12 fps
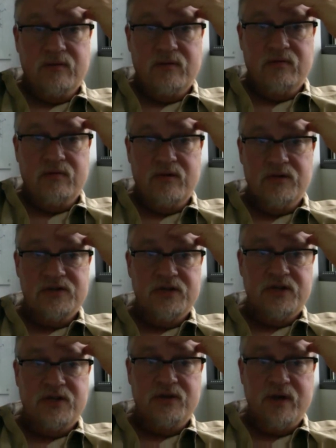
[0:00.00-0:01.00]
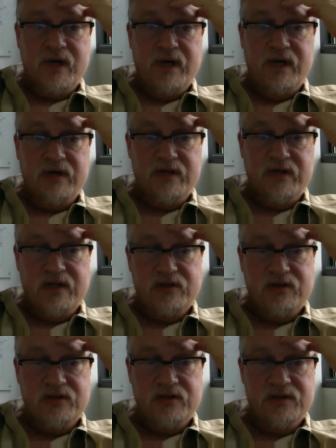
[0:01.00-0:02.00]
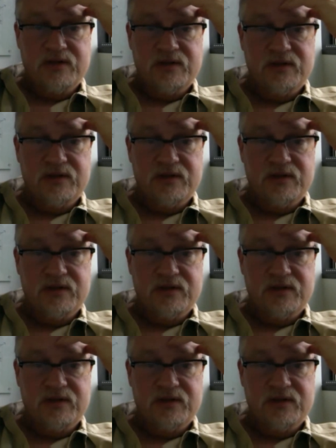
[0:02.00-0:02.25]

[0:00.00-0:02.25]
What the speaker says: Where's the QA data sources?